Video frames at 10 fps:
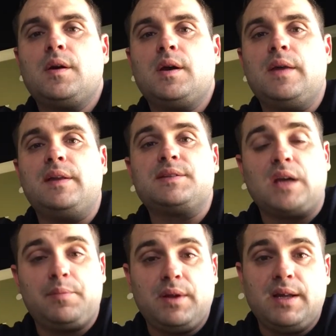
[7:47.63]
And then He's
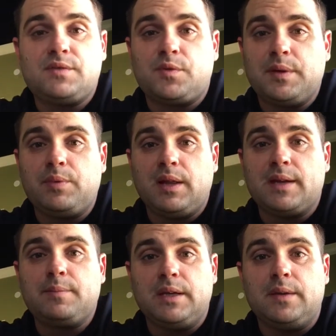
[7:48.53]
got plans for people
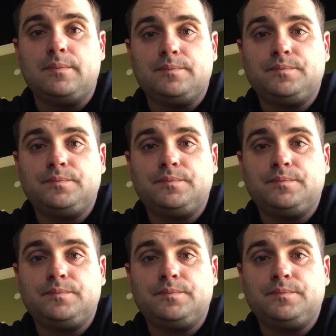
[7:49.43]
like me.